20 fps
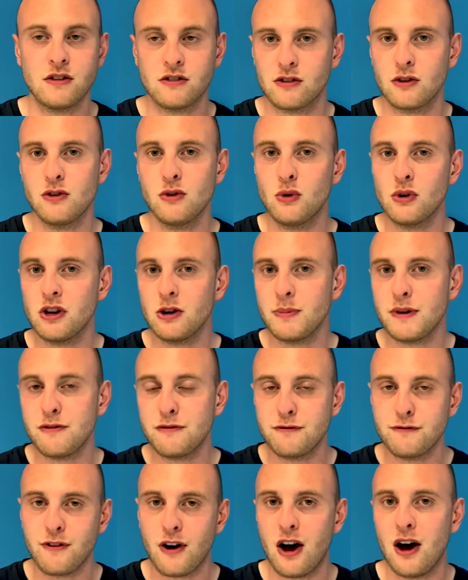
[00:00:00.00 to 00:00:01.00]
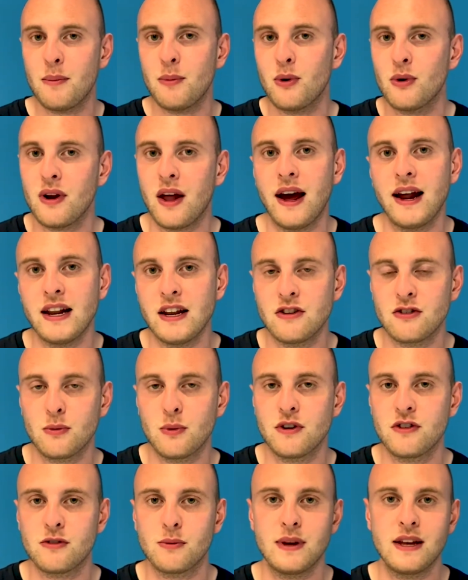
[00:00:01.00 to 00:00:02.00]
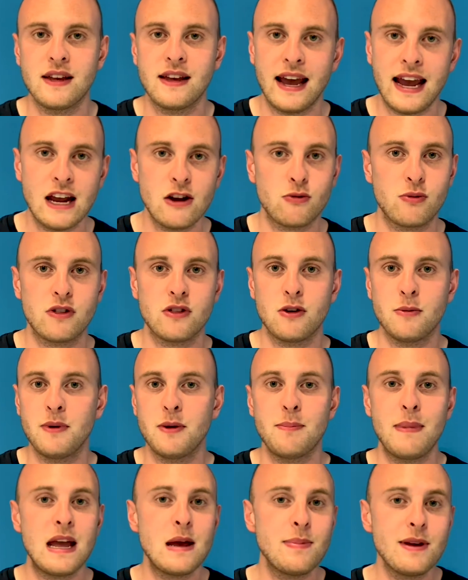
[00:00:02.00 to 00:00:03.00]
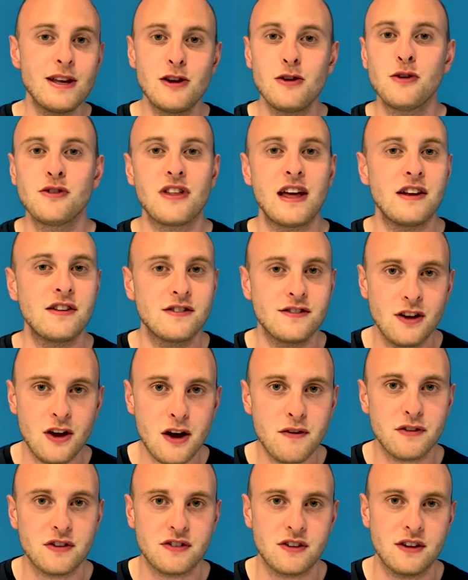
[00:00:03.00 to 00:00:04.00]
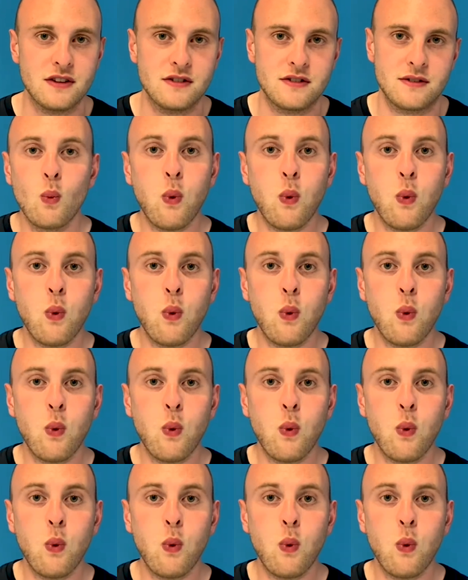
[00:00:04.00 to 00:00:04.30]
so you're going to be far more likely to want to engage with them and maybe use their services.